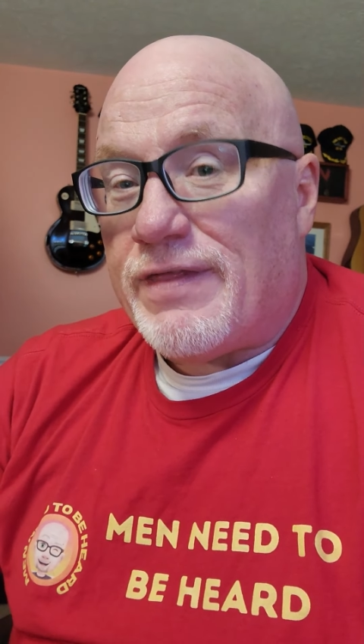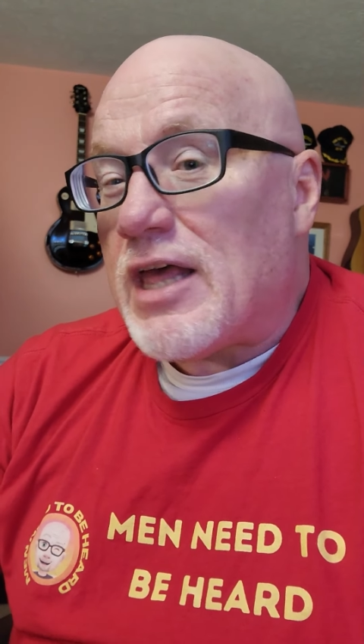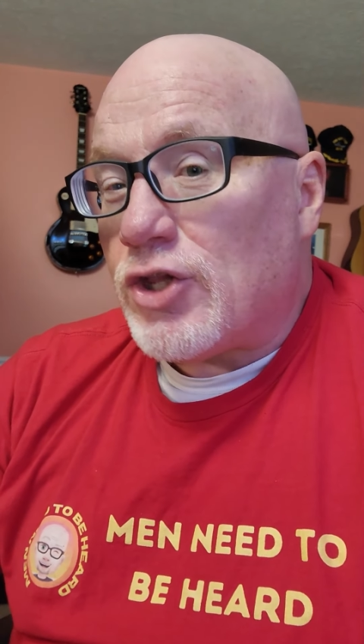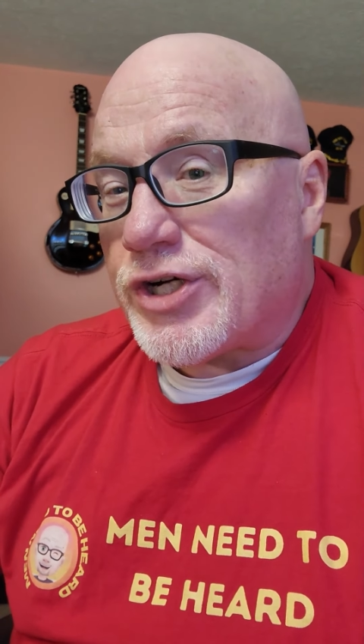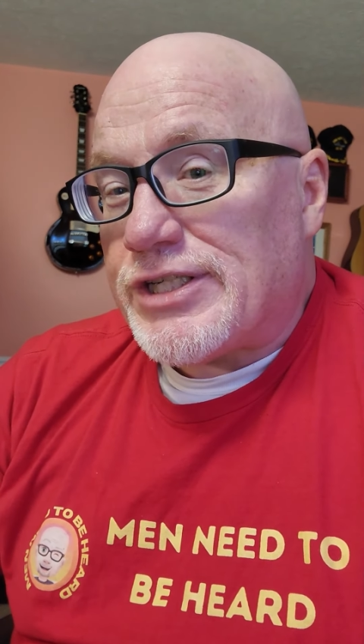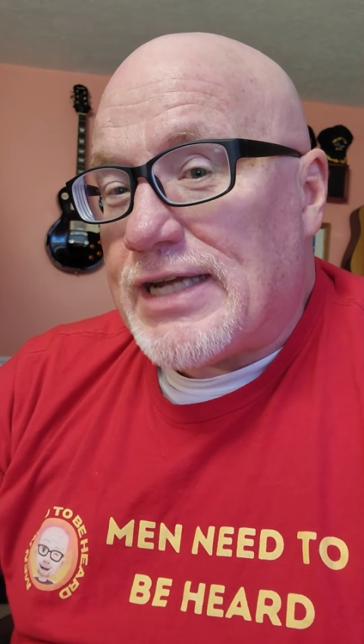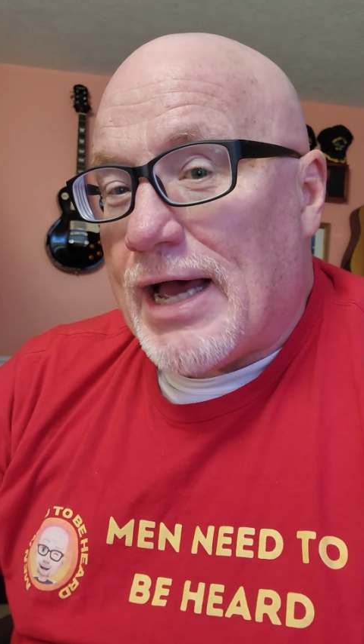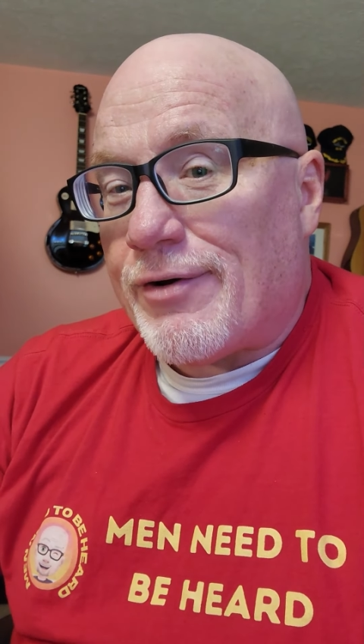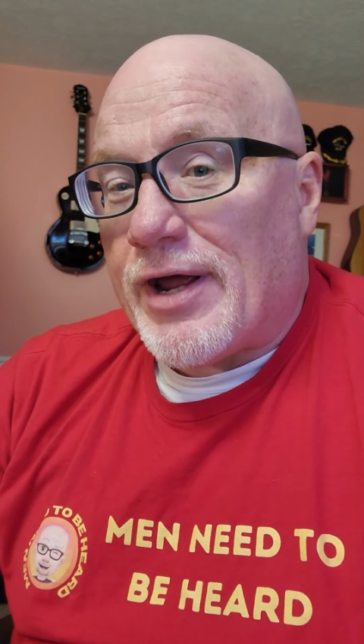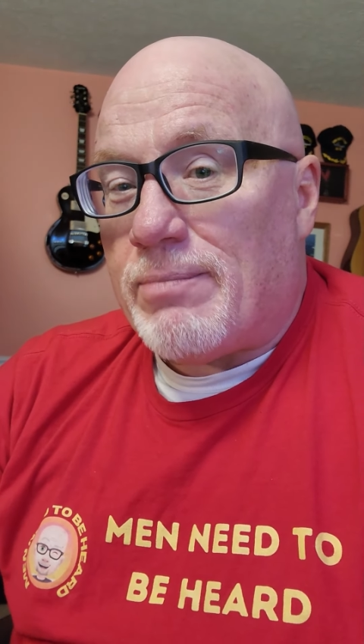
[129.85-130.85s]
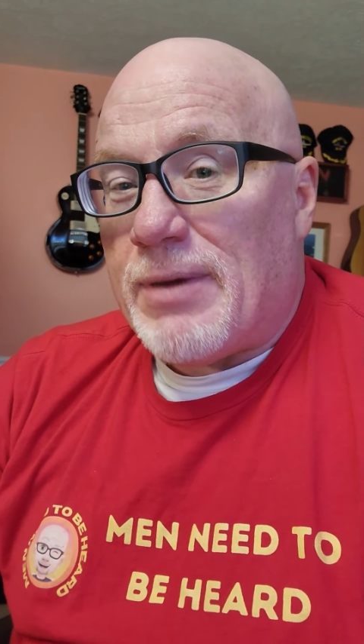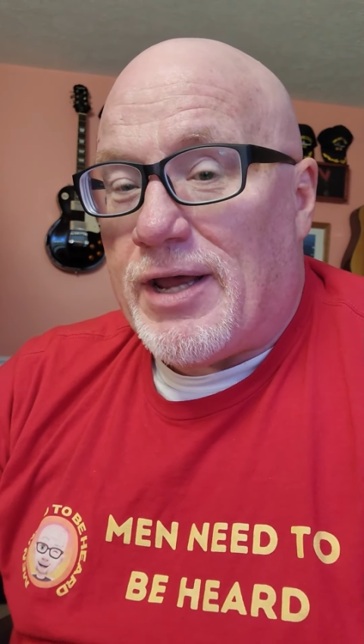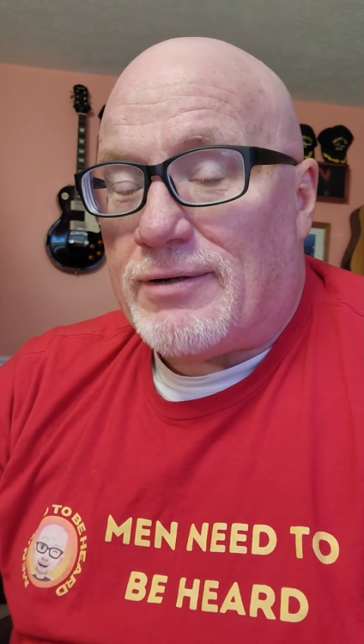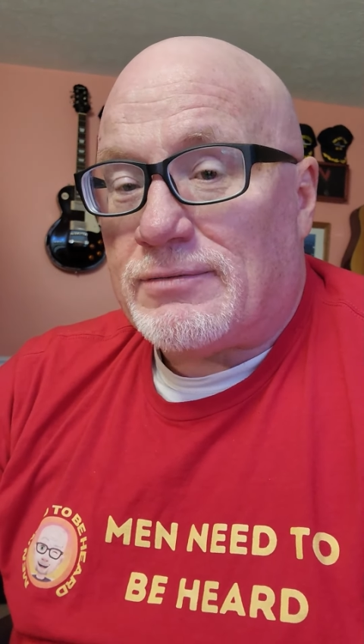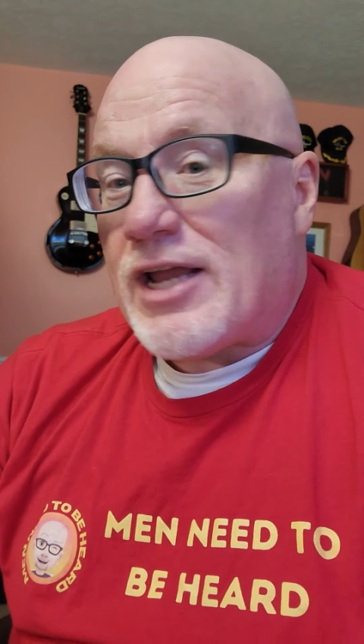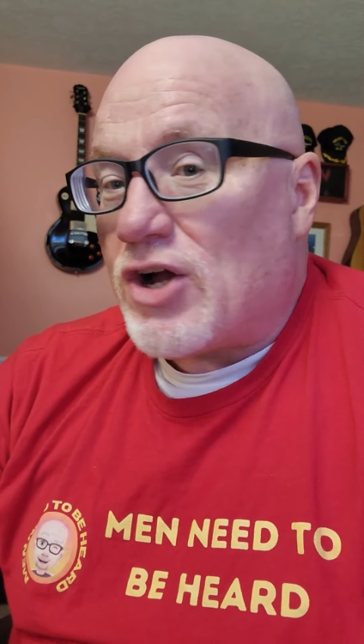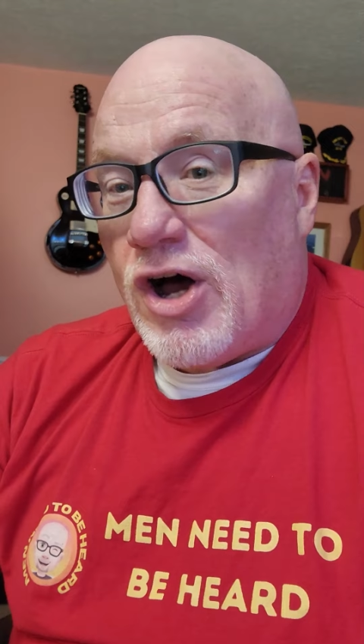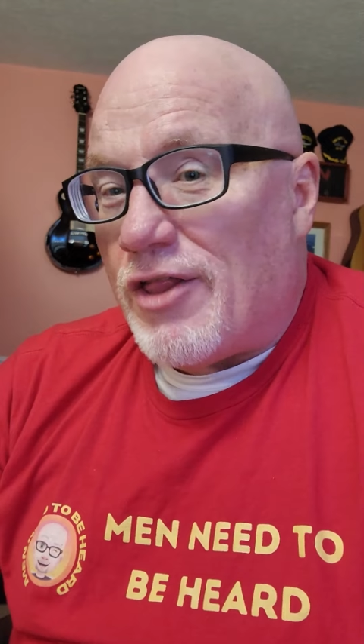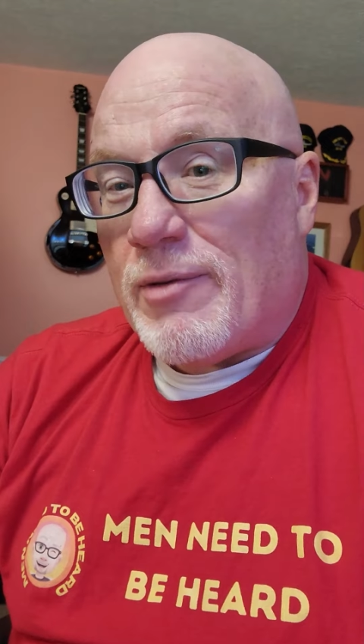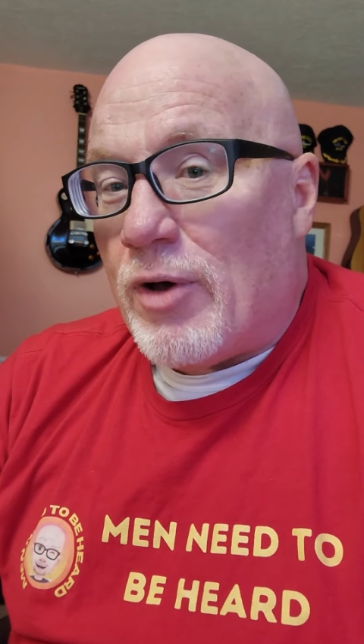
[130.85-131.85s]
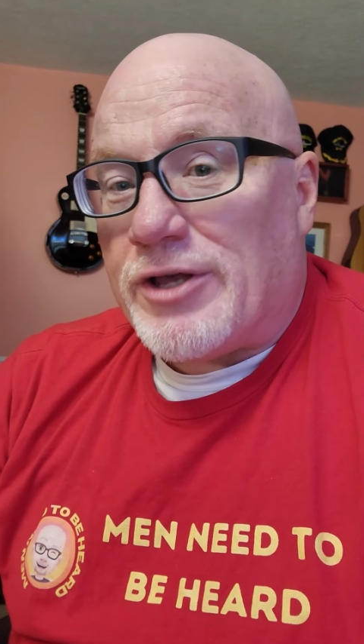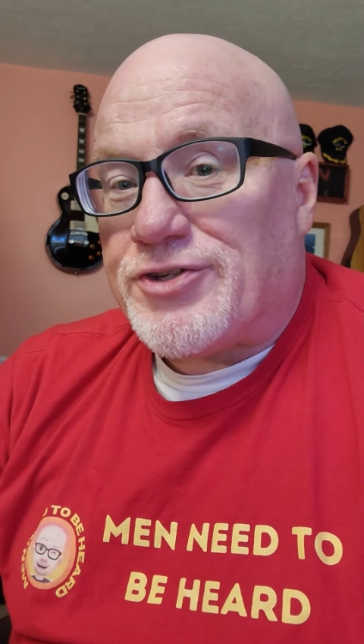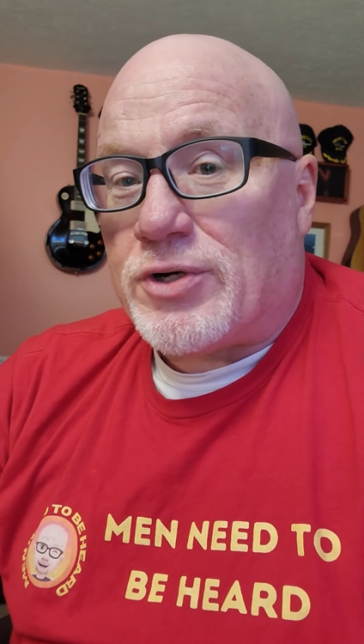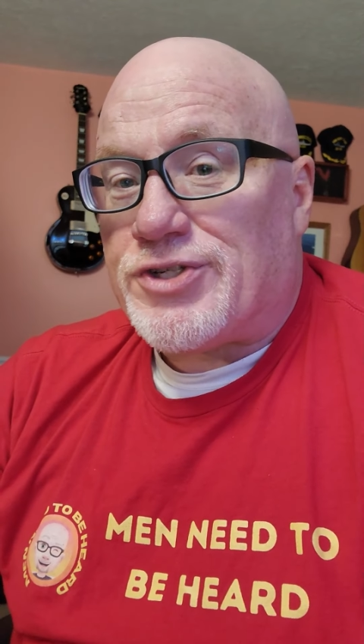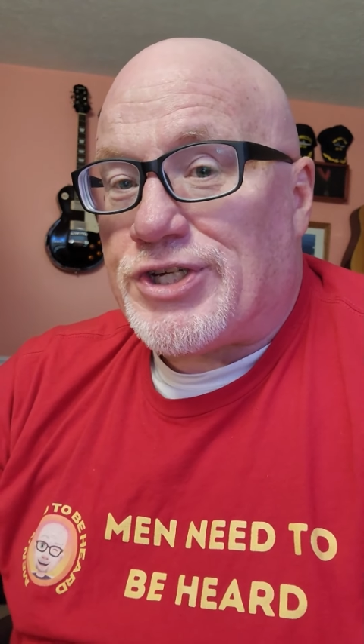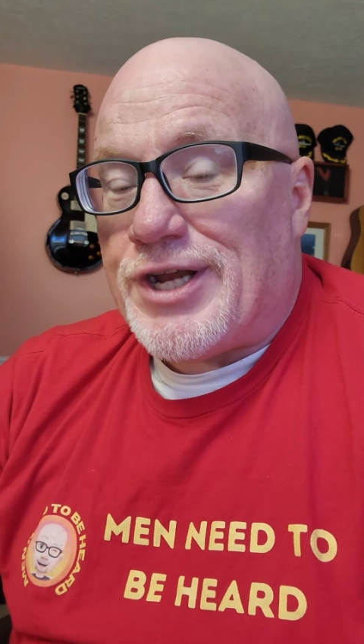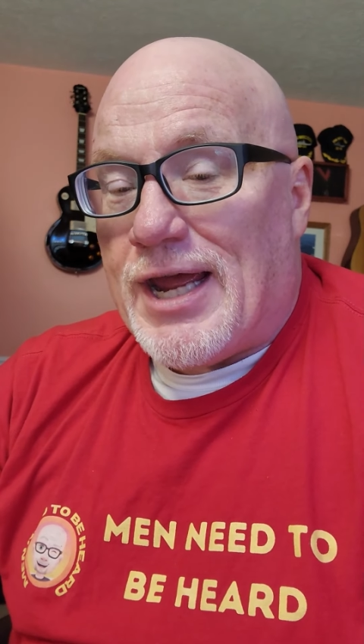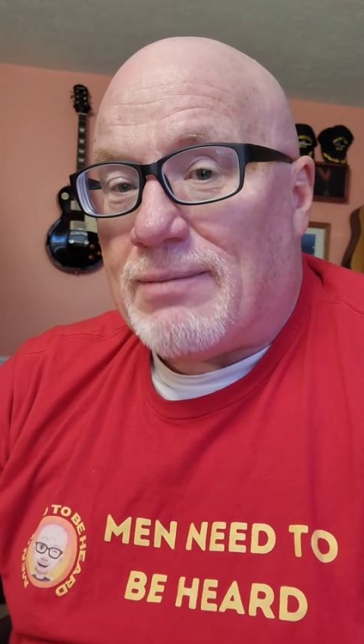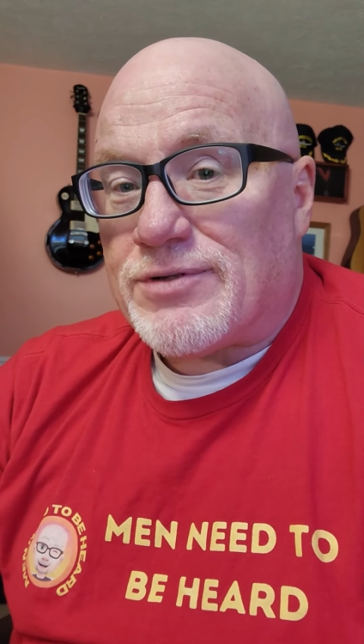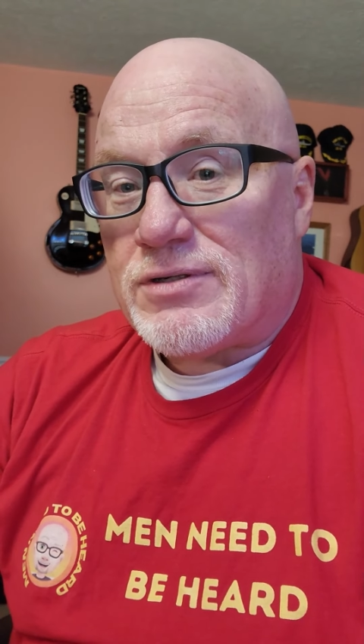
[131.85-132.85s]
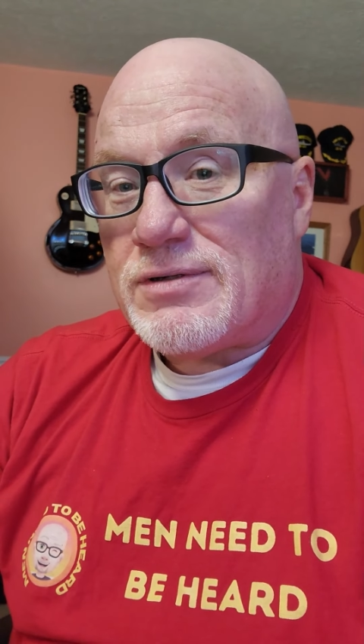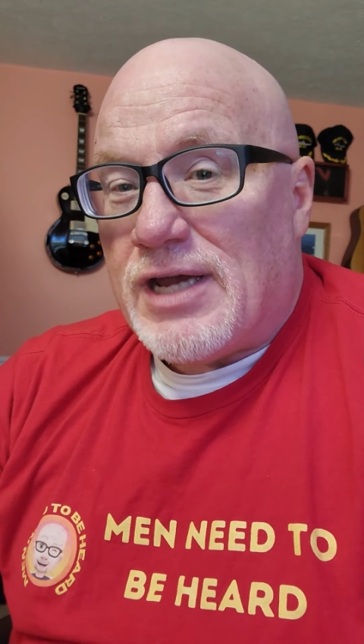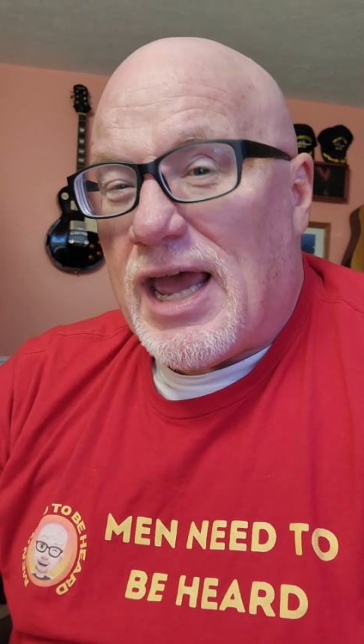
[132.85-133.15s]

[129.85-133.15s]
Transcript: They look down on men. They call them all sorts of names.